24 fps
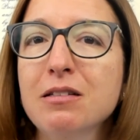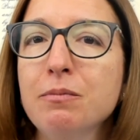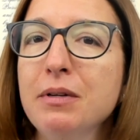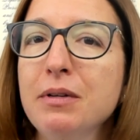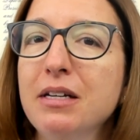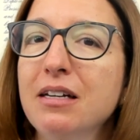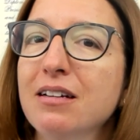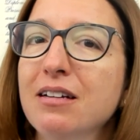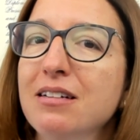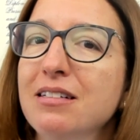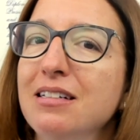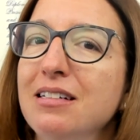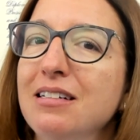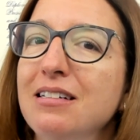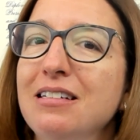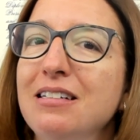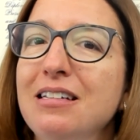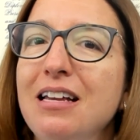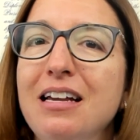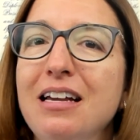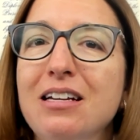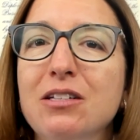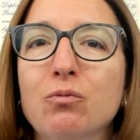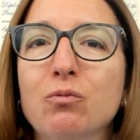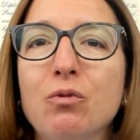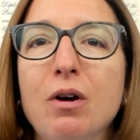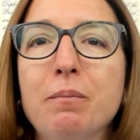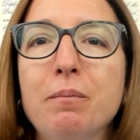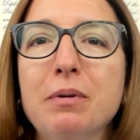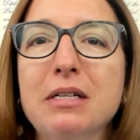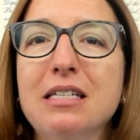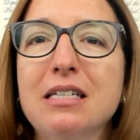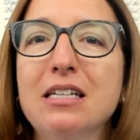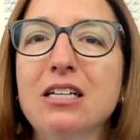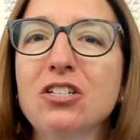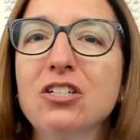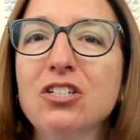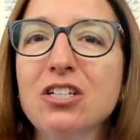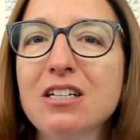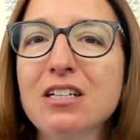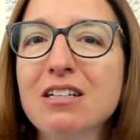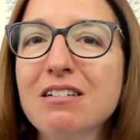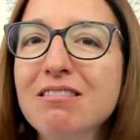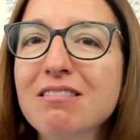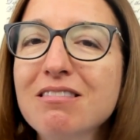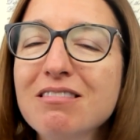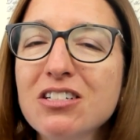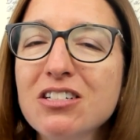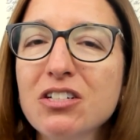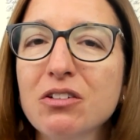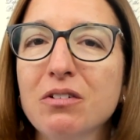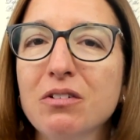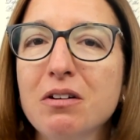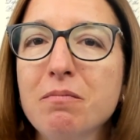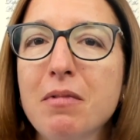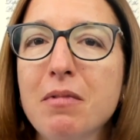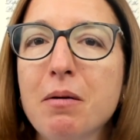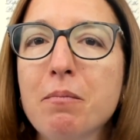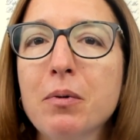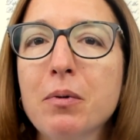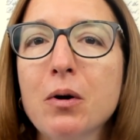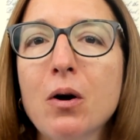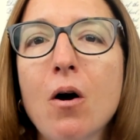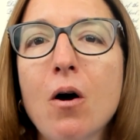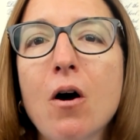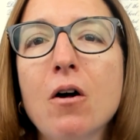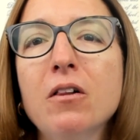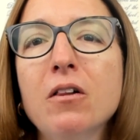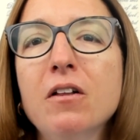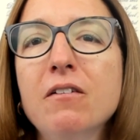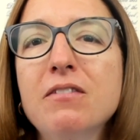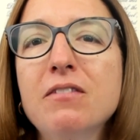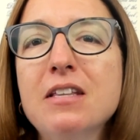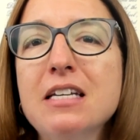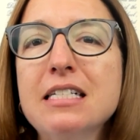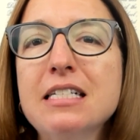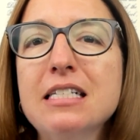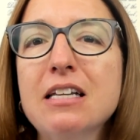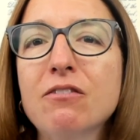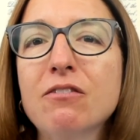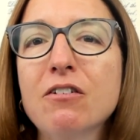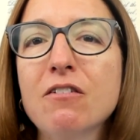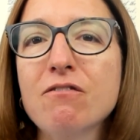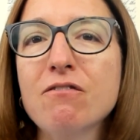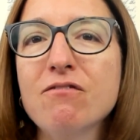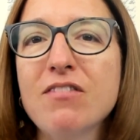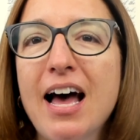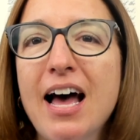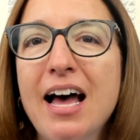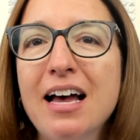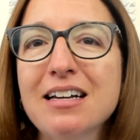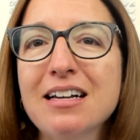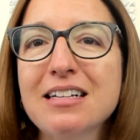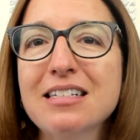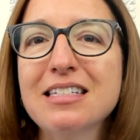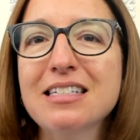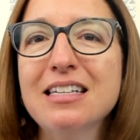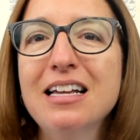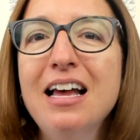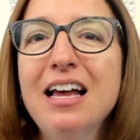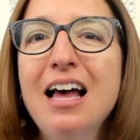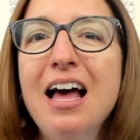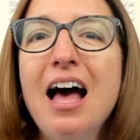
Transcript: because it takes repetition to remember all of these different facts.